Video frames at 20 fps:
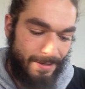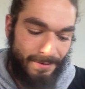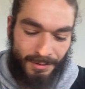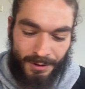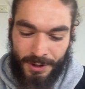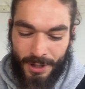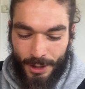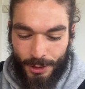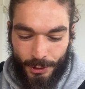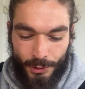
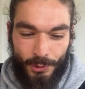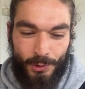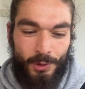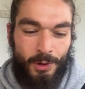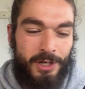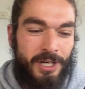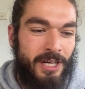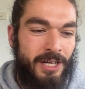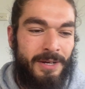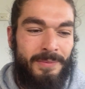you know, you
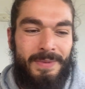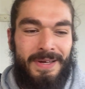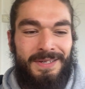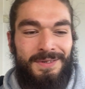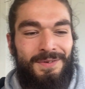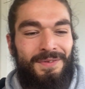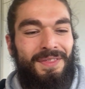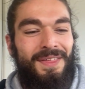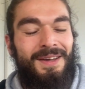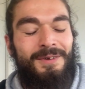look at him
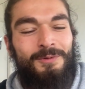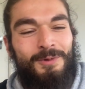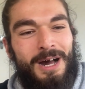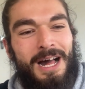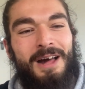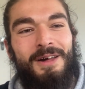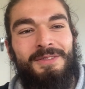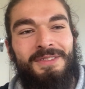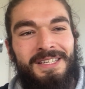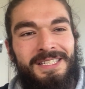and you think,
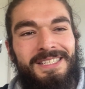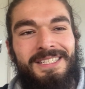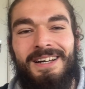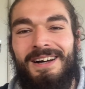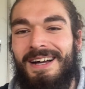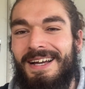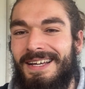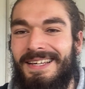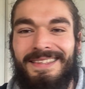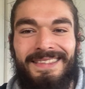wow, this
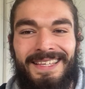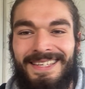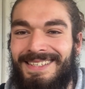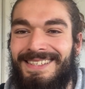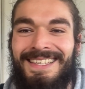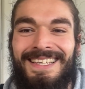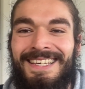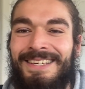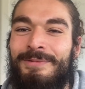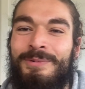guy,
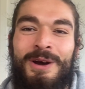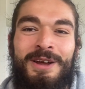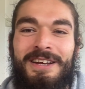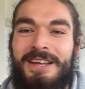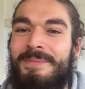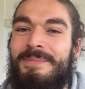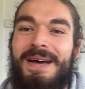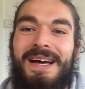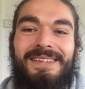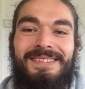he
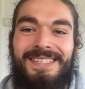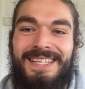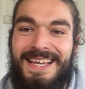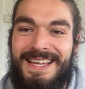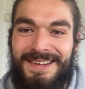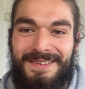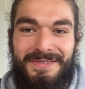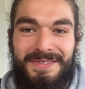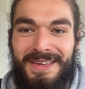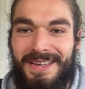won't amount to
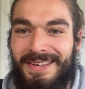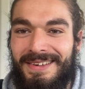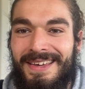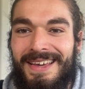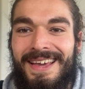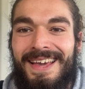anything.